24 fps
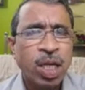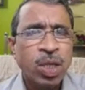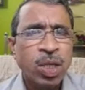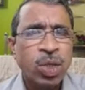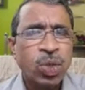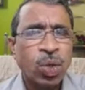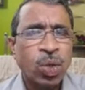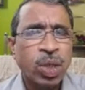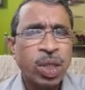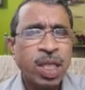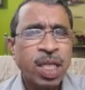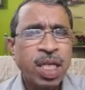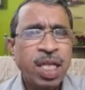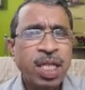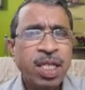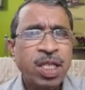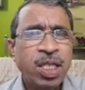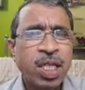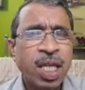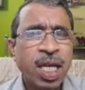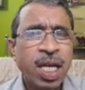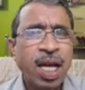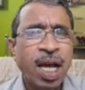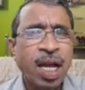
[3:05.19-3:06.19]
So these
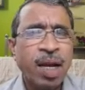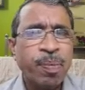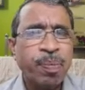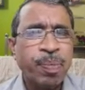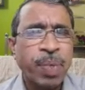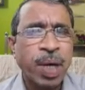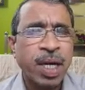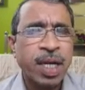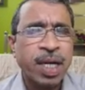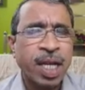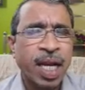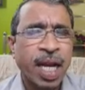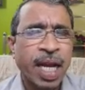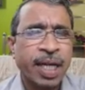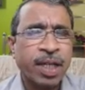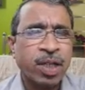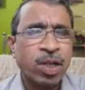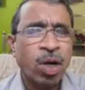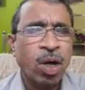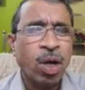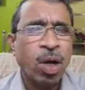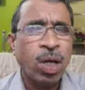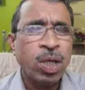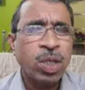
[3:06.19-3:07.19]
3 unpaired
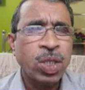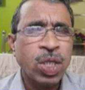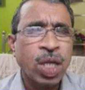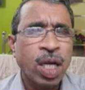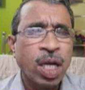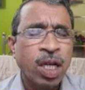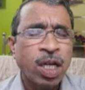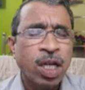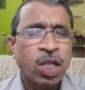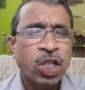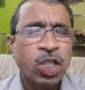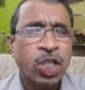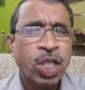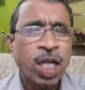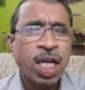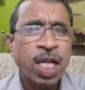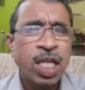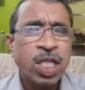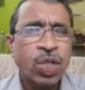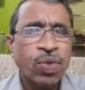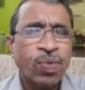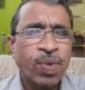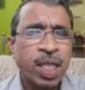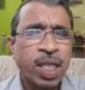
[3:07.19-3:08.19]
electrons
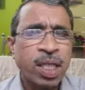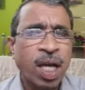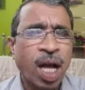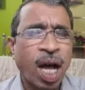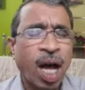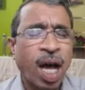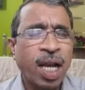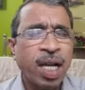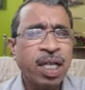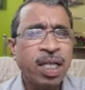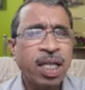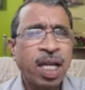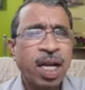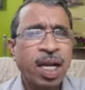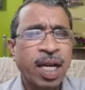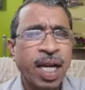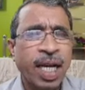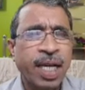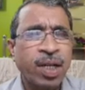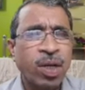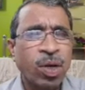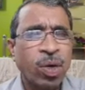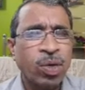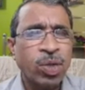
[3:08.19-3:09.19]
shares with another
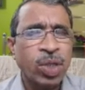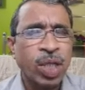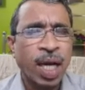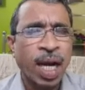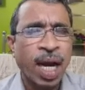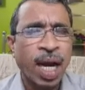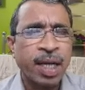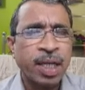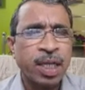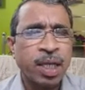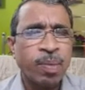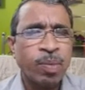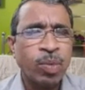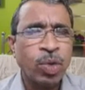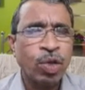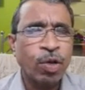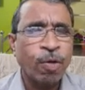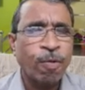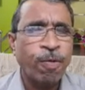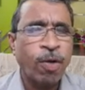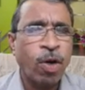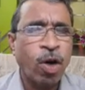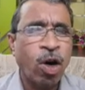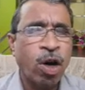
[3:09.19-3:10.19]
nitrogen atom to
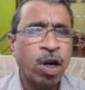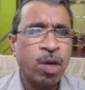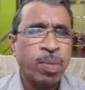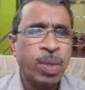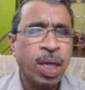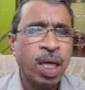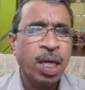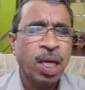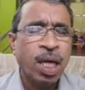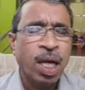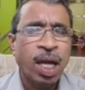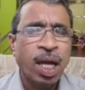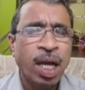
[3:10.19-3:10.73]
form